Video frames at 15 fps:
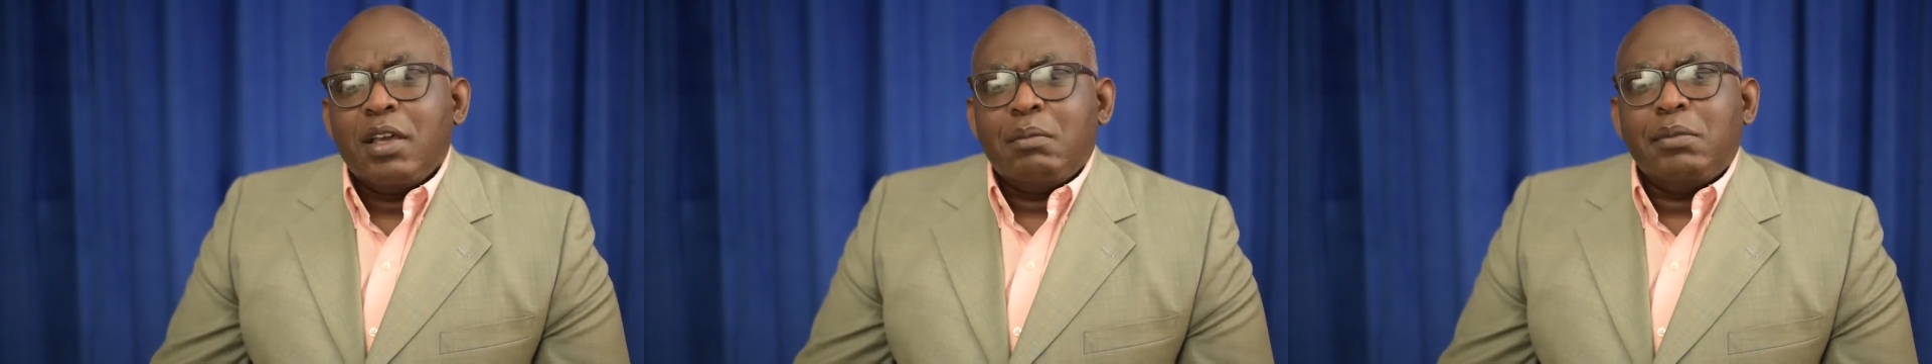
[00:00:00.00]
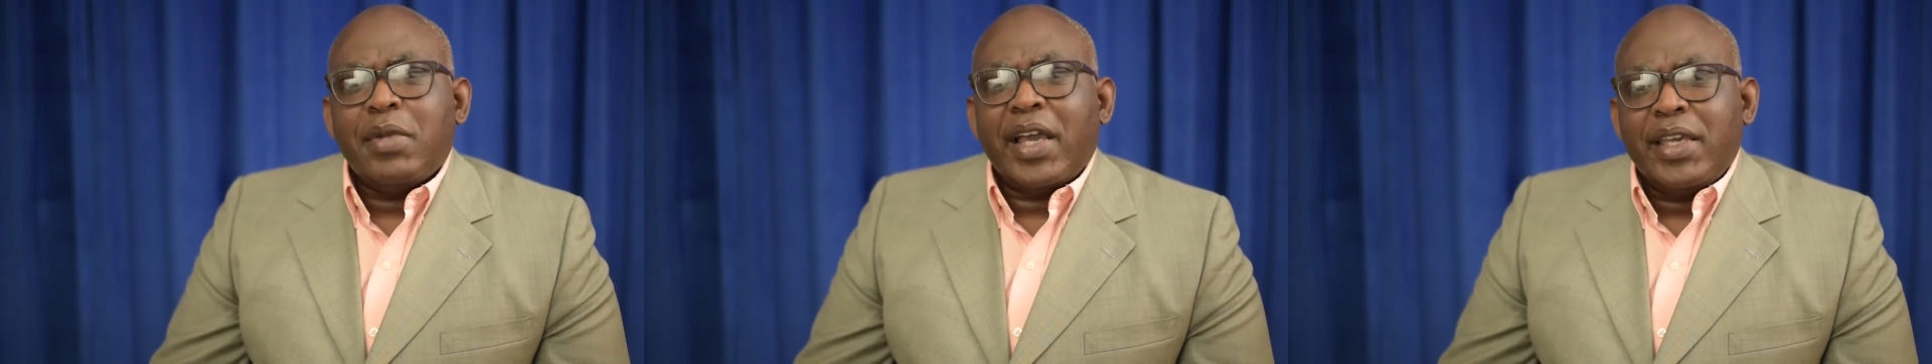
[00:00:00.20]

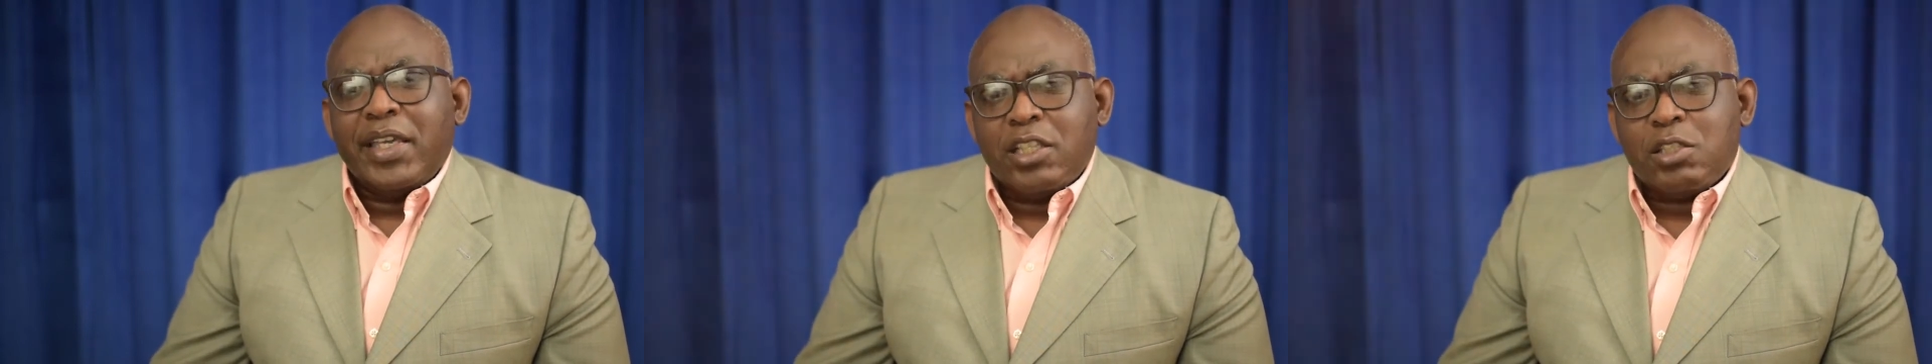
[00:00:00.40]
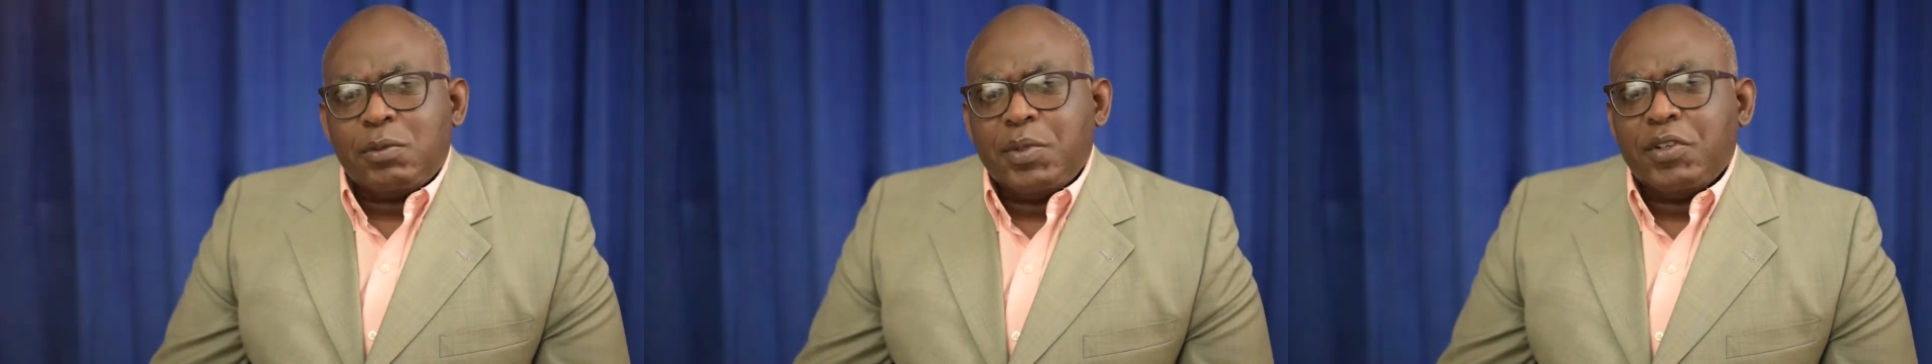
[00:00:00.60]
by
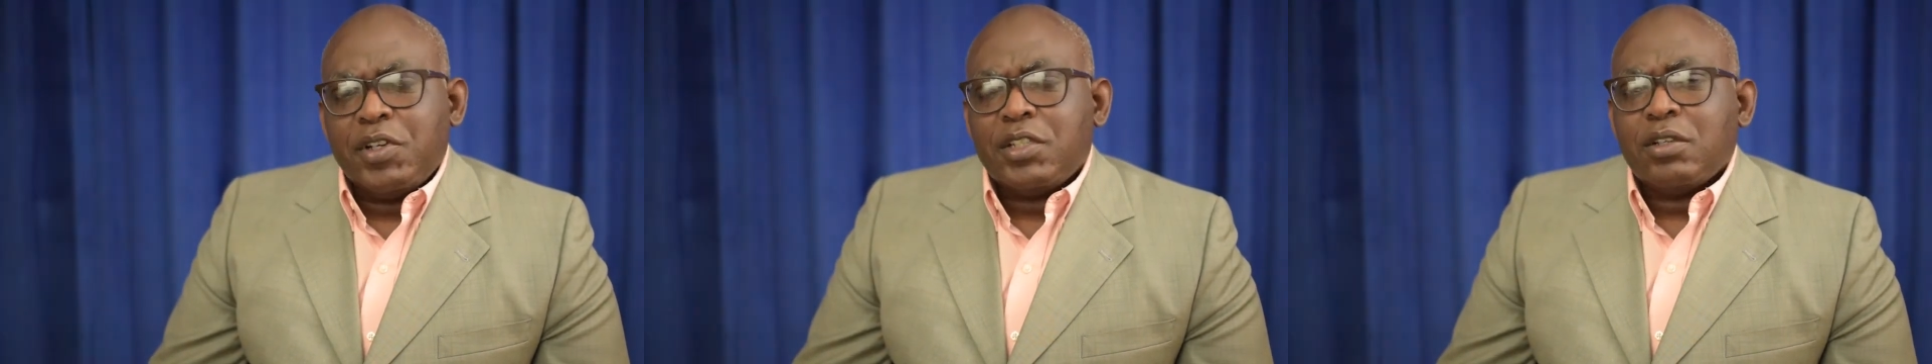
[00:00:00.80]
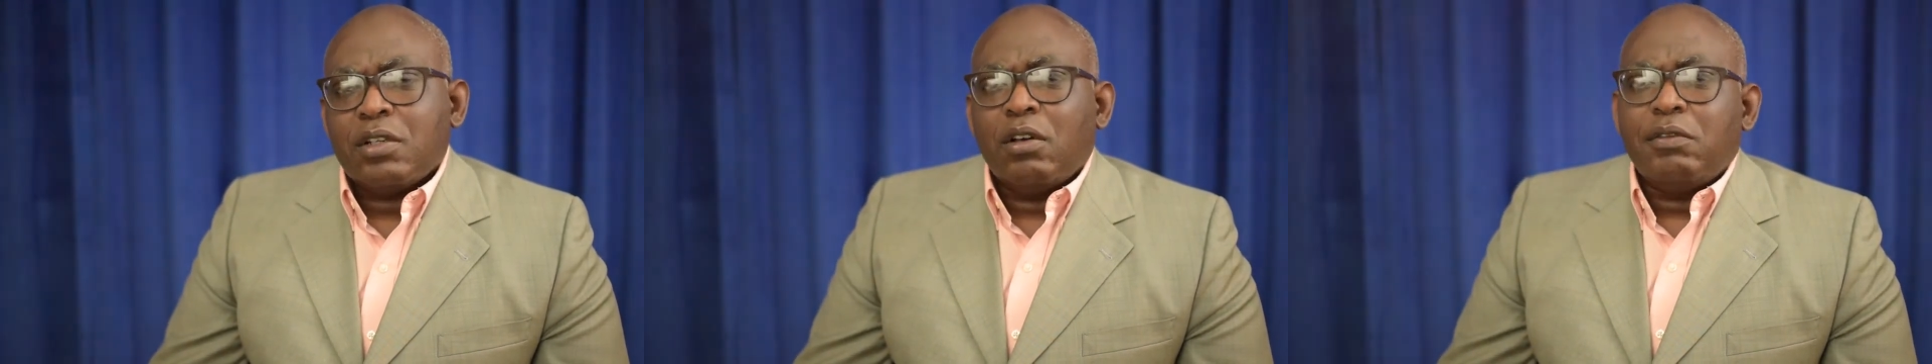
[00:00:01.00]

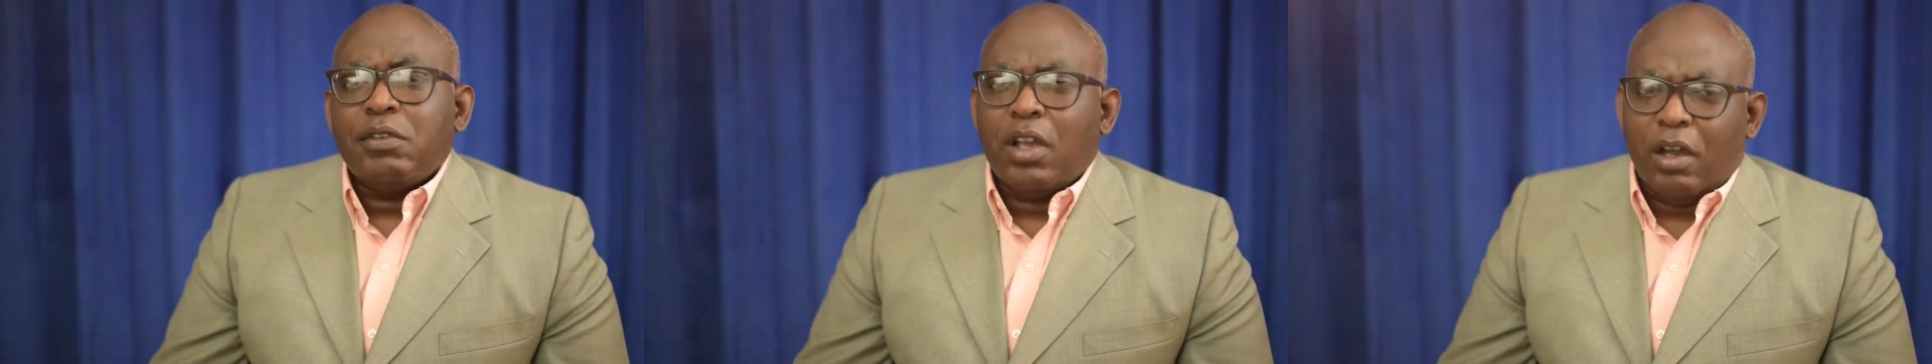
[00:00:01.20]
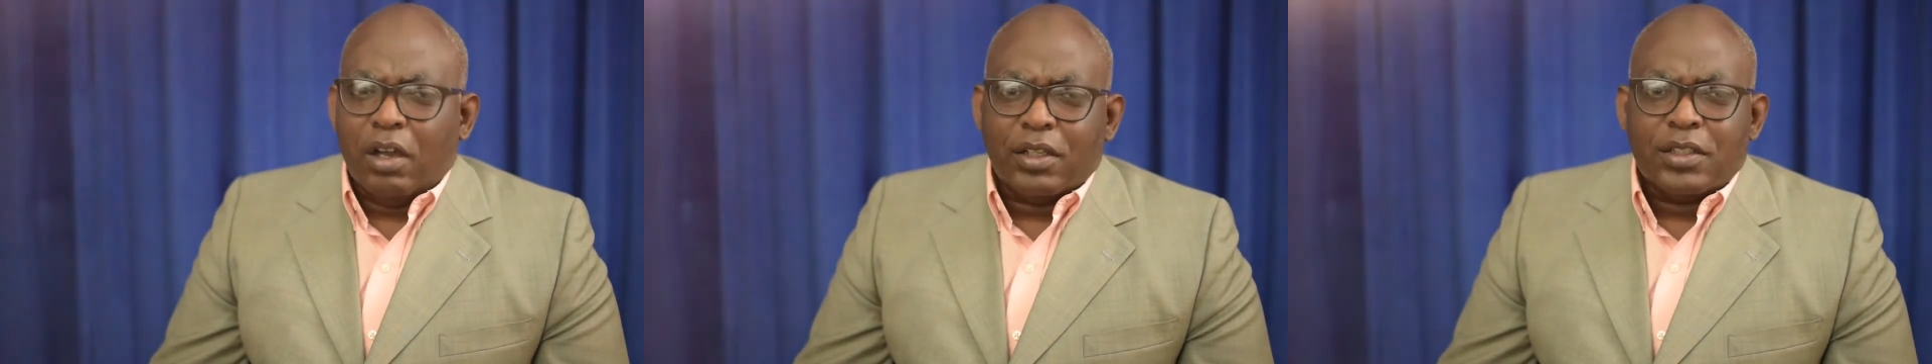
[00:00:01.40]
inspiration of
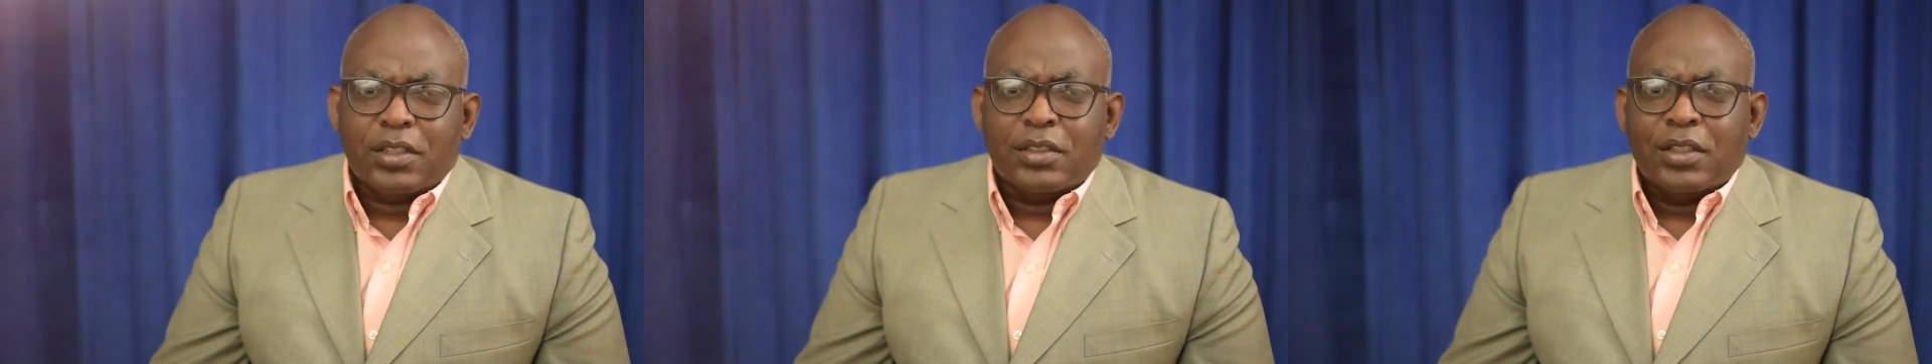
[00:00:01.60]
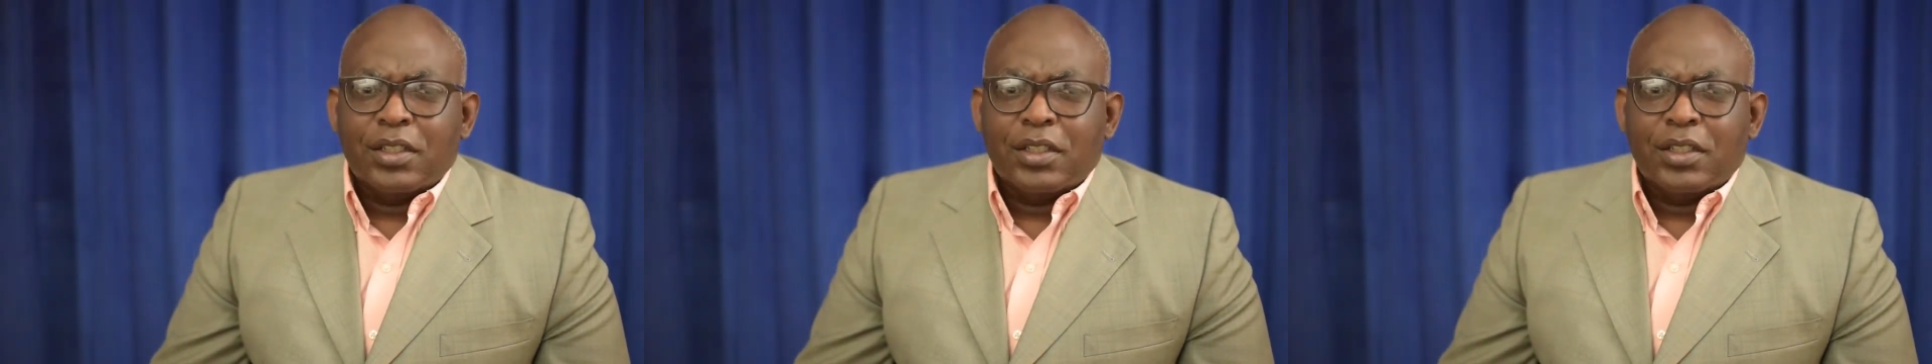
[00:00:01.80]
God